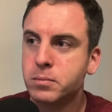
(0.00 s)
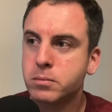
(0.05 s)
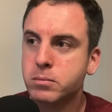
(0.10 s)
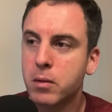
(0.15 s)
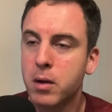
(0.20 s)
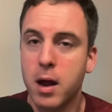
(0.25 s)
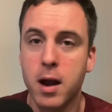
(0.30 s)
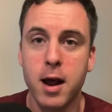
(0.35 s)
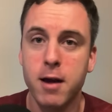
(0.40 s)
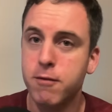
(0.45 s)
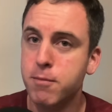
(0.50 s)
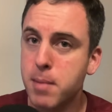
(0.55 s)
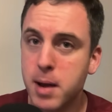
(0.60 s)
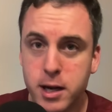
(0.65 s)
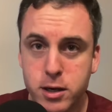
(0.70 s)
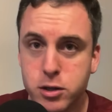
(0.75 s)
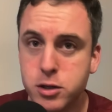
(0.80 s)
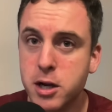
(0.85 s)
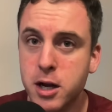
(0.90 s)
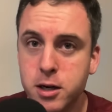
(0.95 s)
And I've made
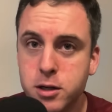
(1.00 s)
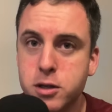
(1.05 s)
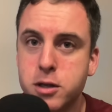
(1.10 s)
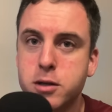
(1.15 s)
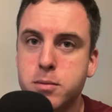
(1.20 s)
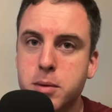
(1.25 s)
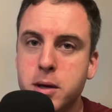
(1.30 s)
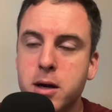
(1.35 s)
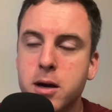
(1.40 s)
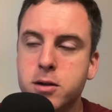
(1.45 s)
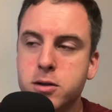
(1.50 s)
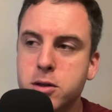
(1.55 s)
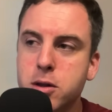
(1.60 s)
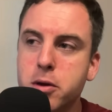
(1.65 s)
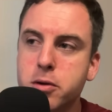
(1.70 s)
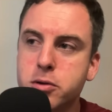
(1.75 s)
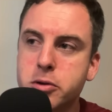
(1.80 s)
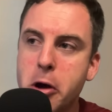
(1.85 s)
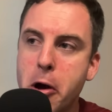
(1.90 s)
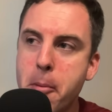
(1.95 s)
changes because of
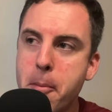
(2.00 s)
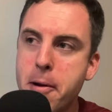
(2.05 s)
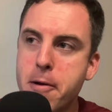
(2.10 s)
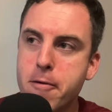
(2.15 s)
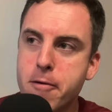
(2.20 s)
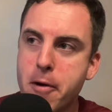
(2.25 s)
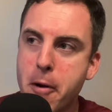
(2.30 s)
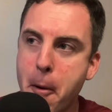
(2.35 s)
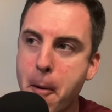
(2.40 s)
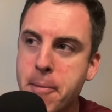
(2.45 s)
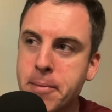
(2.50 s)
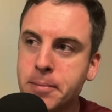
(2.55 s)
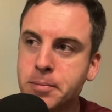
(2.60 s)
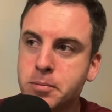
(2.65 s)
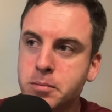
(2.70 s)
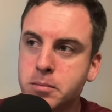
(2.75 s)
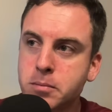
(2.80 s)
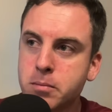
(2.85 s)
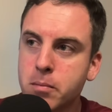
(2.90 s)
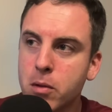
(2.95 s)
those comments, you know.
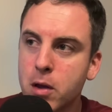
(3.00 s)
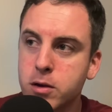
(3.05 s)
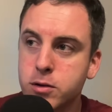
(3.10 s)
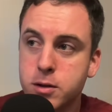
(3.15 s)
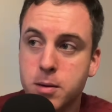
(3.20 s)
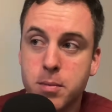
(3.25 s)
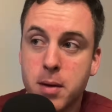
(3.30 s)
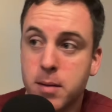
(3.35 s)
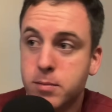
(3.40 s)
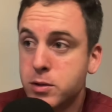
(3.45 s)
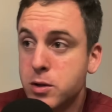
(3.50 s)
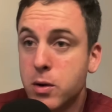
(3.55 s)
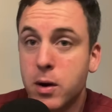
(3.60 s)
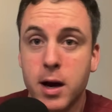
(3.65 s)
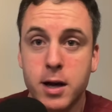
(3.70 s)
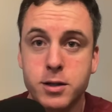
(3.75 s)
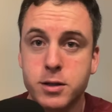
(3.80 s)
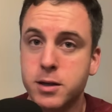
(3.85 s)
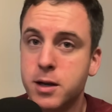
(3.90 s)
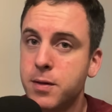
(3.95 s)
Sometimes you
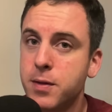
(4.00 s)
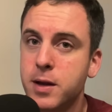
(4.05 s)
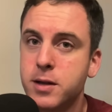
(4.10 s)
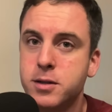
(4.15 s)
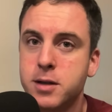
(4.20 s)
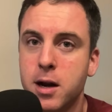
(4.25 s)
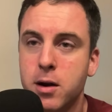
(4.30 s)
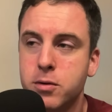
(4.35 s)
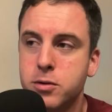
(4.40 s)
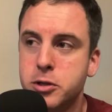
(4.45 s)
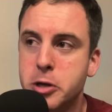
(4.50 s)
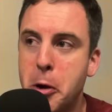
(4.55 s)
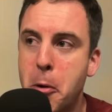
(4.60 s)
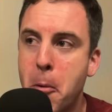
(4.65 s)
guys see things I don't see.